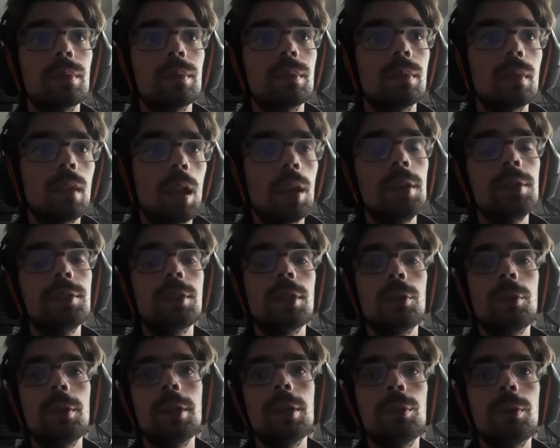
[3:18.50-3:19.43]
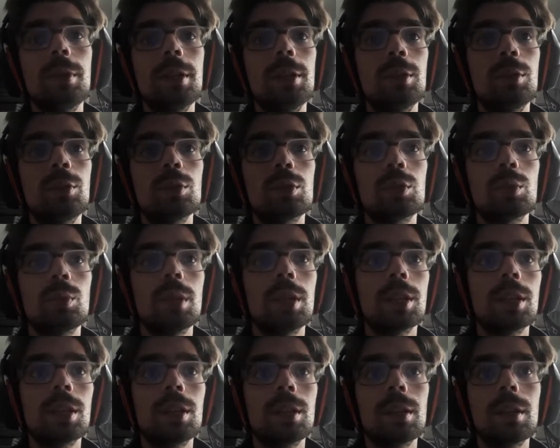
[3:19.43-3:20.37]
And he's already ready to
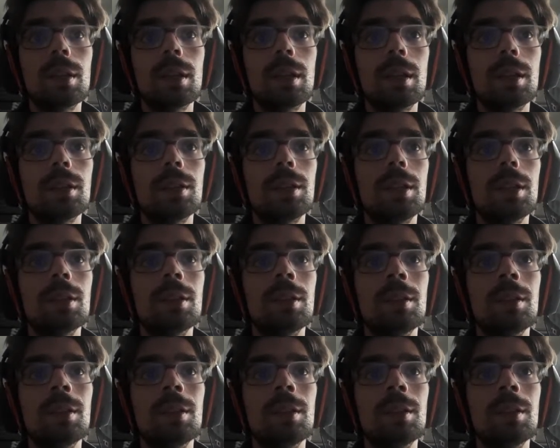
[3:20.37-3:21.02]
swing again.